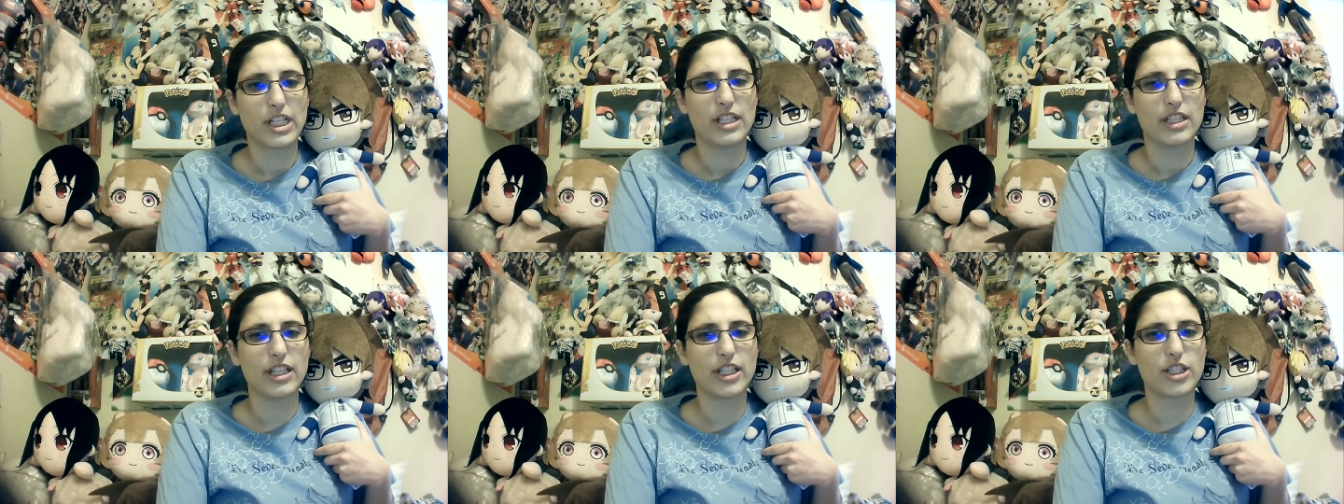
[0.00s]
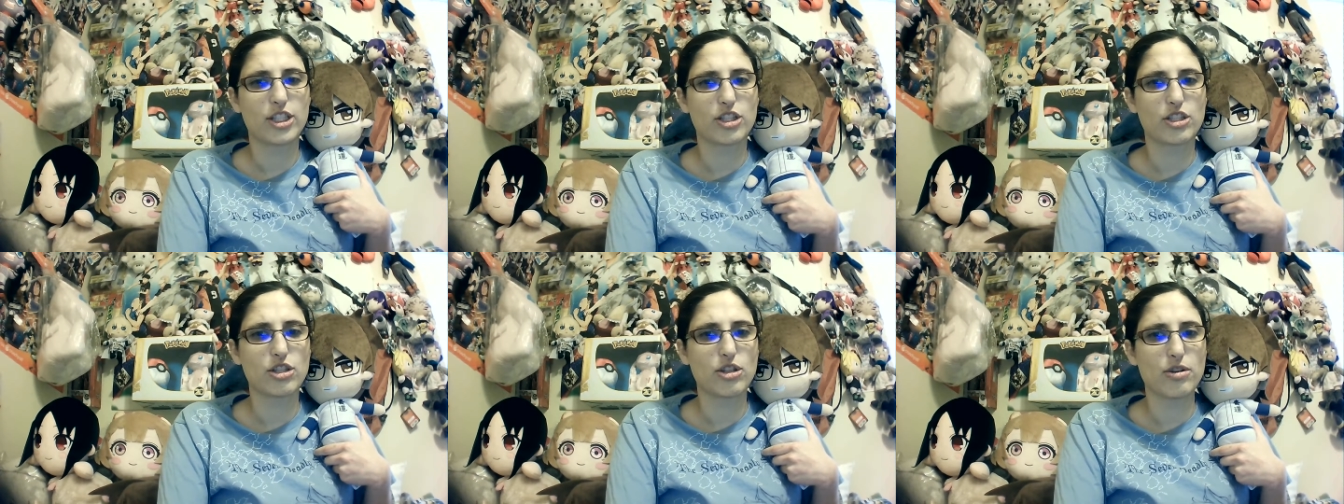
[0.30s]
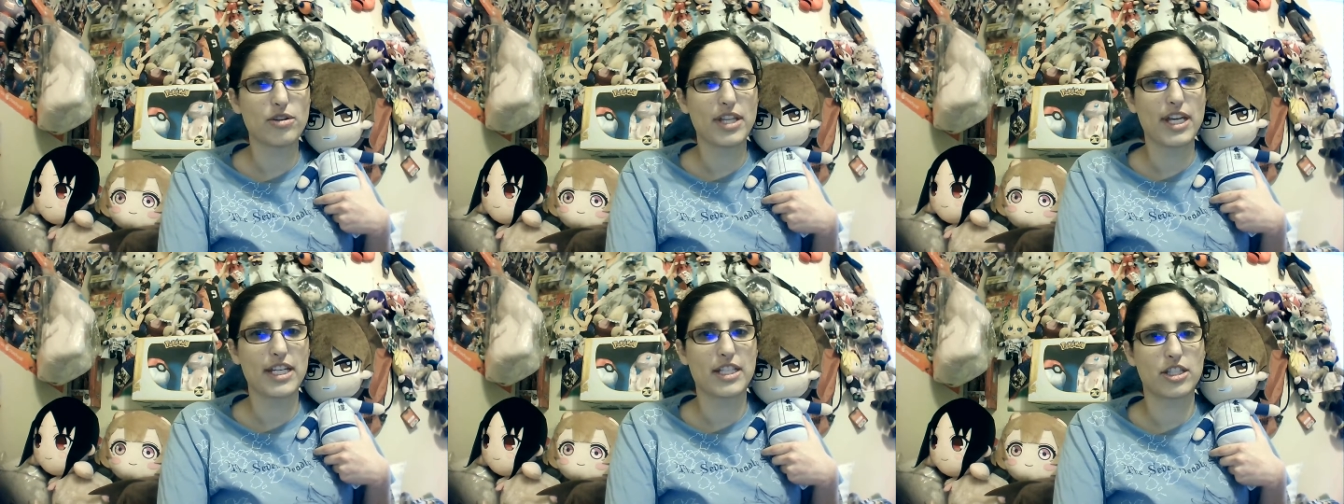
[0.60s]
Let's do
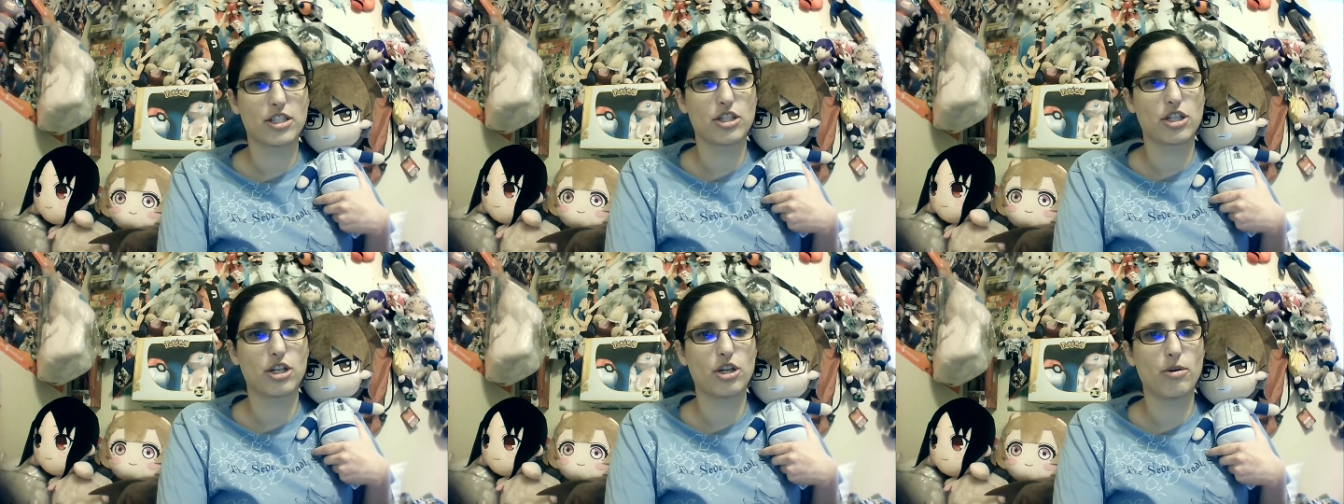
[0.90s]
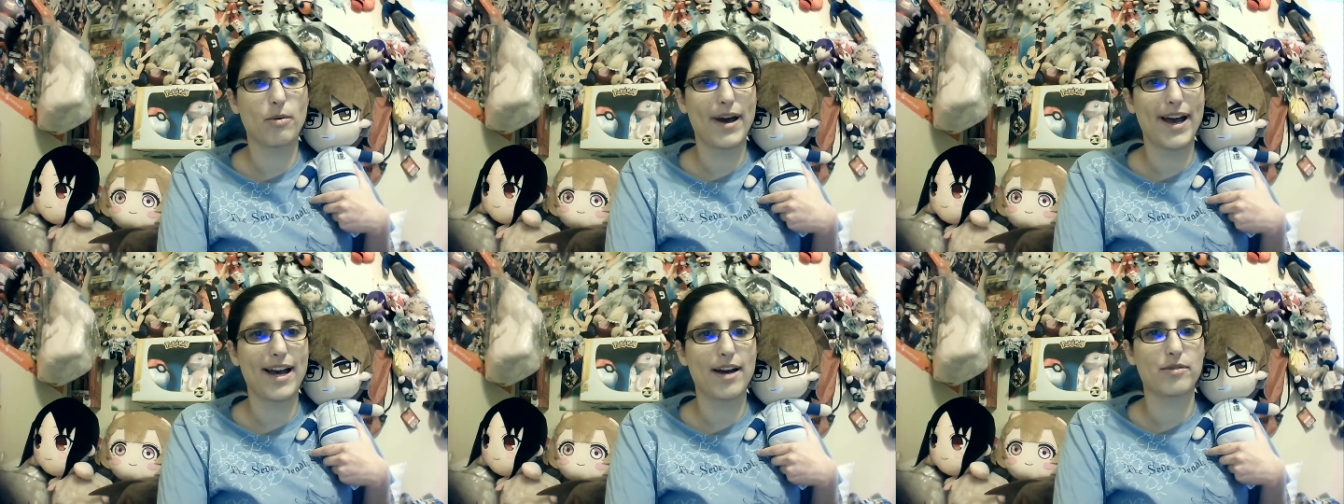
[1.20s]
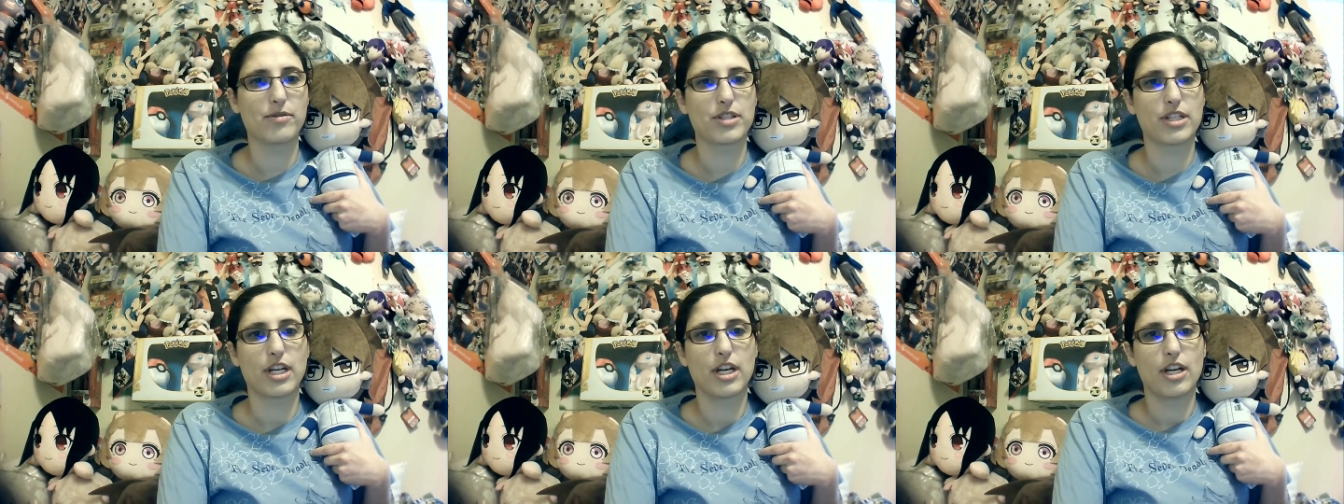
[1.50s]
this. Two
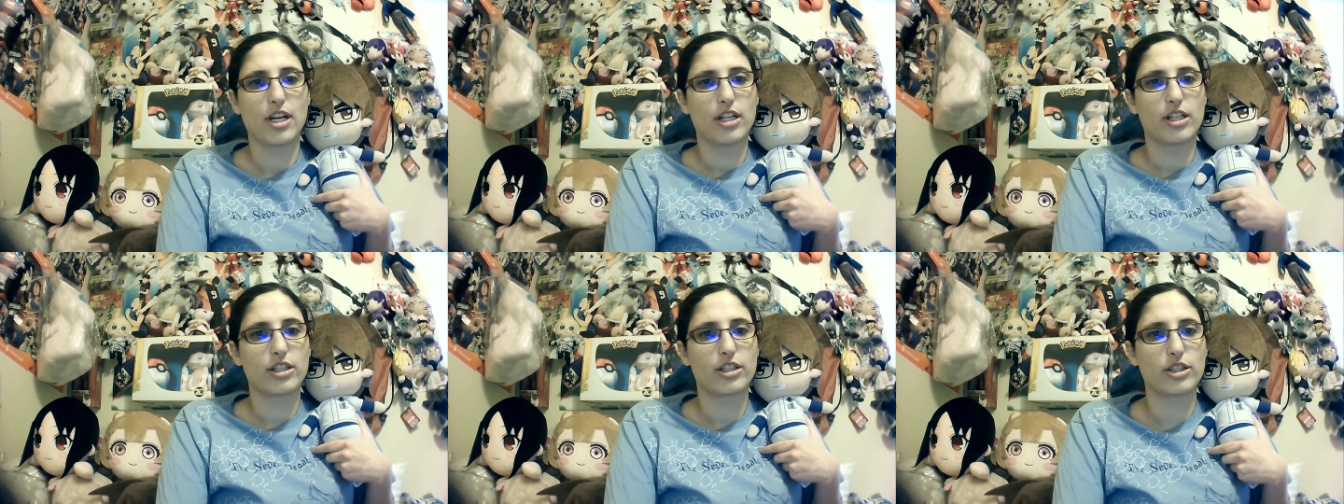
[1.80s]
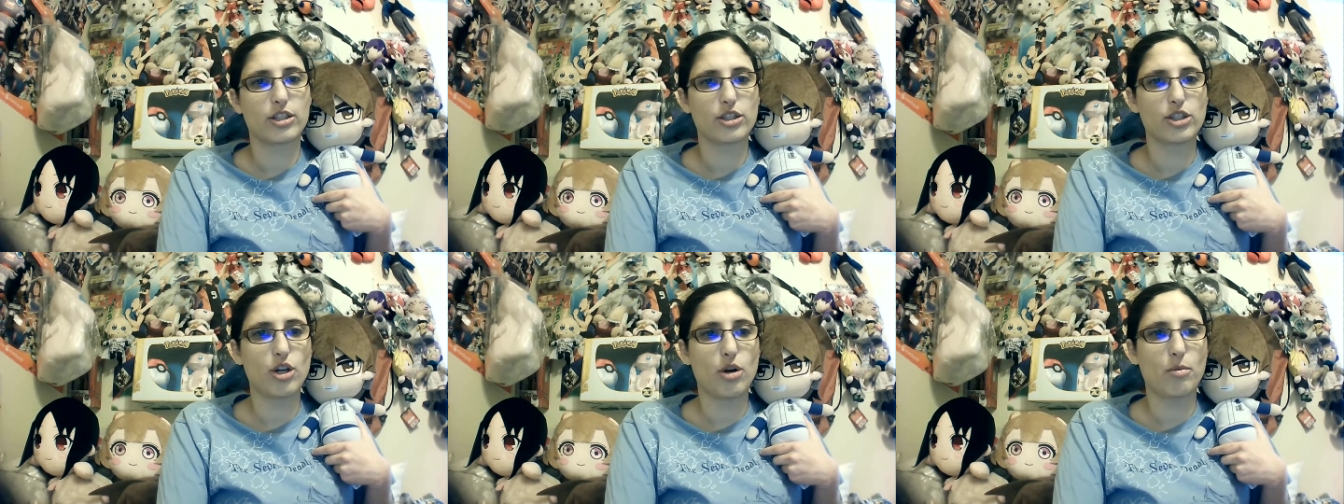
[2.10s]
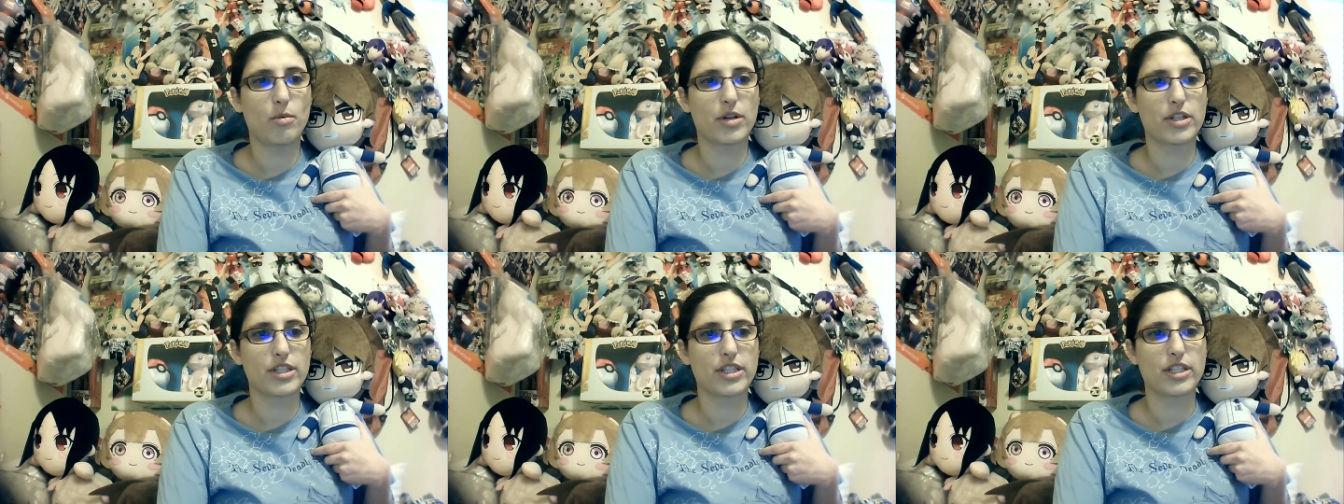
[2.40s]
outs. You're no
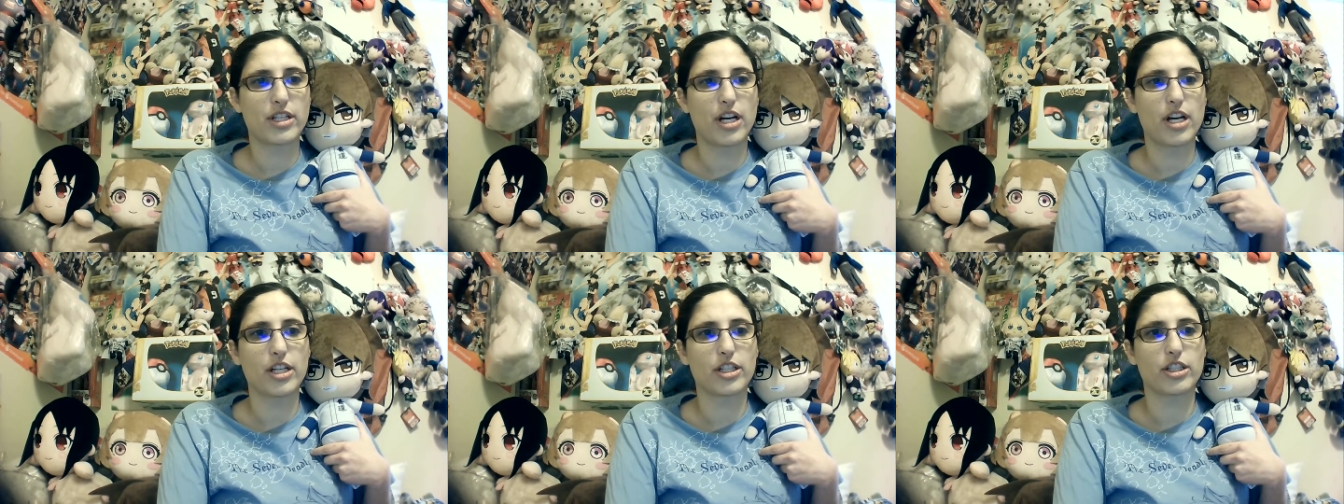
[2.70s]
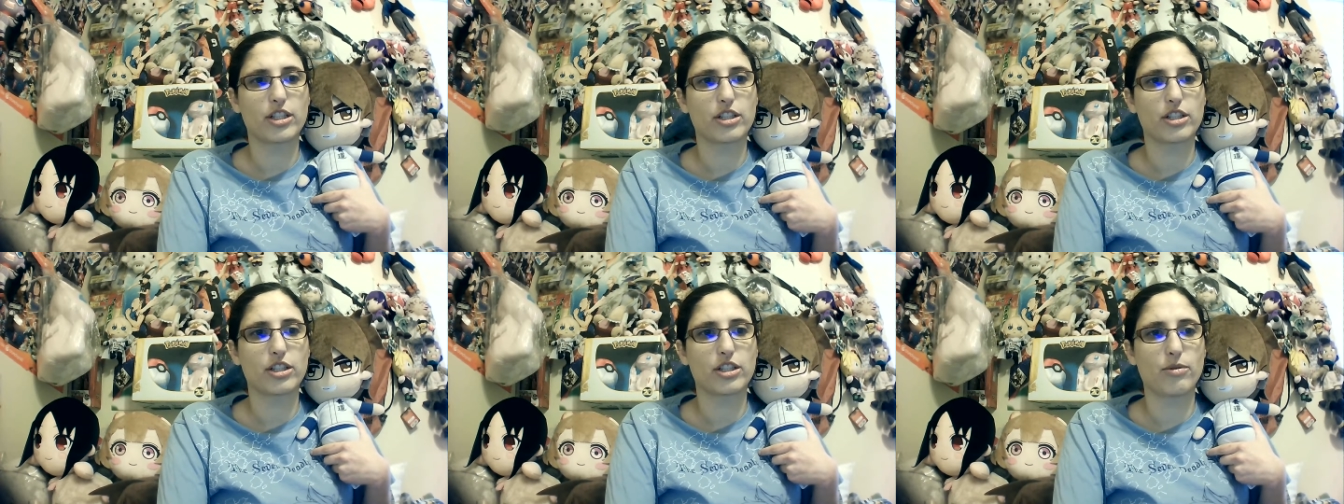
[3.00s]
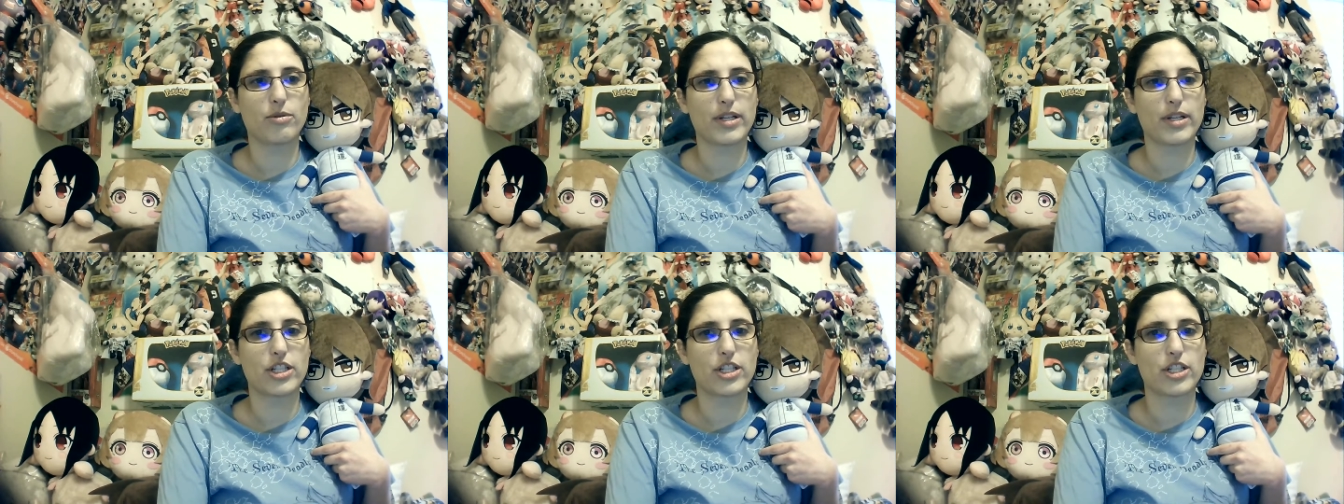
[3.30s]
worse at all. You're
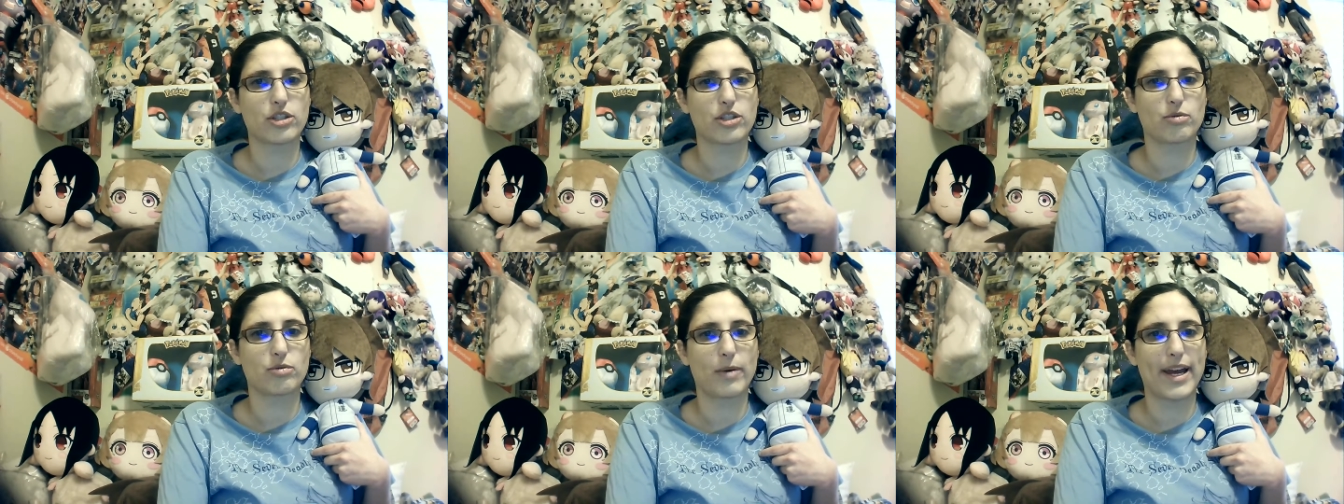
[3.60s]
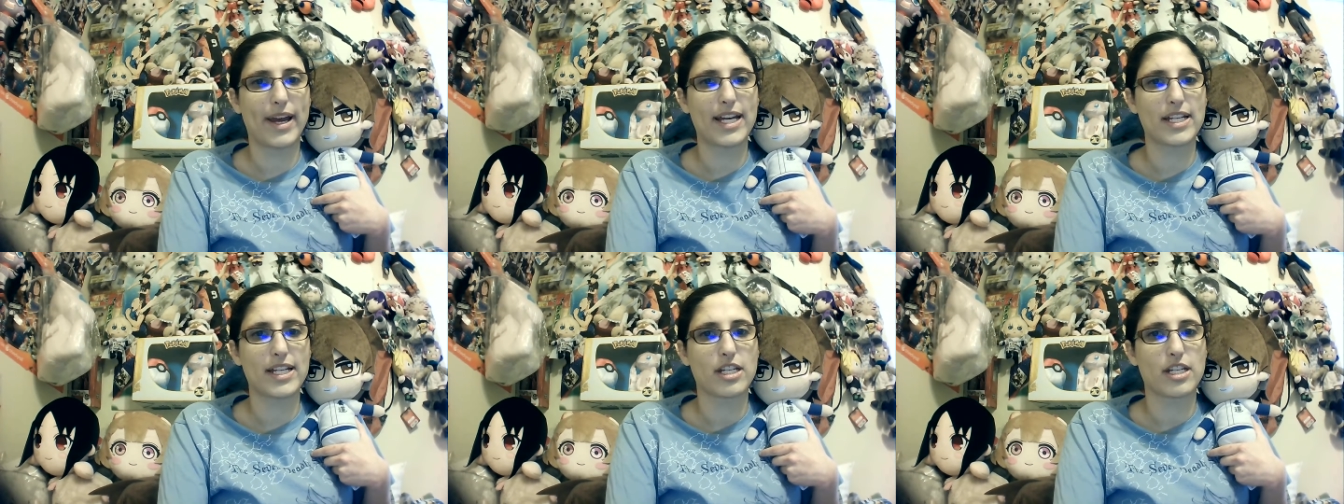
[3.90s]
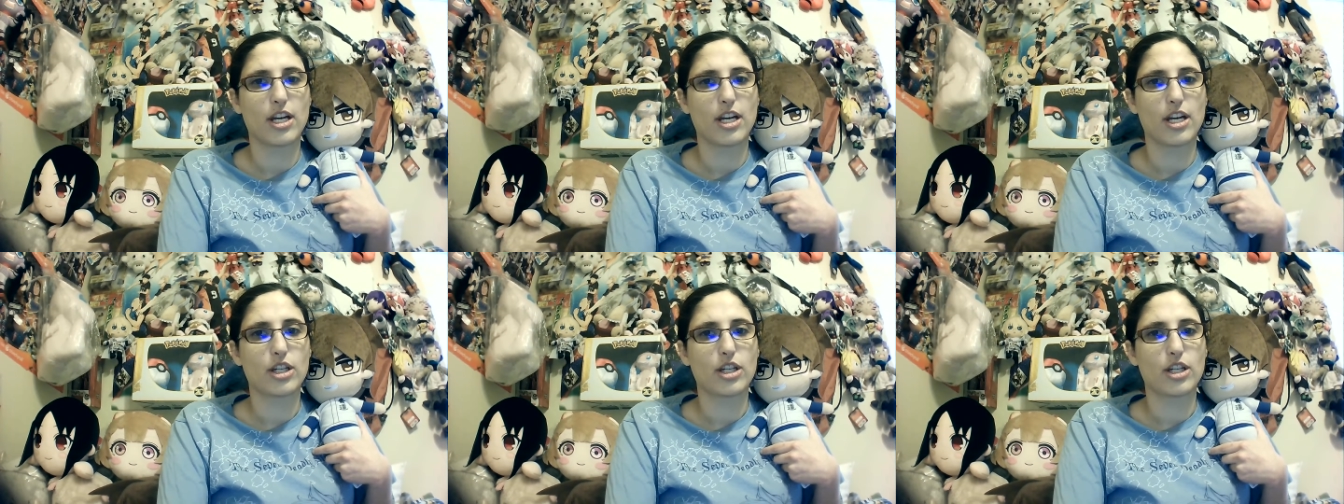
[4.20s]
doing just great.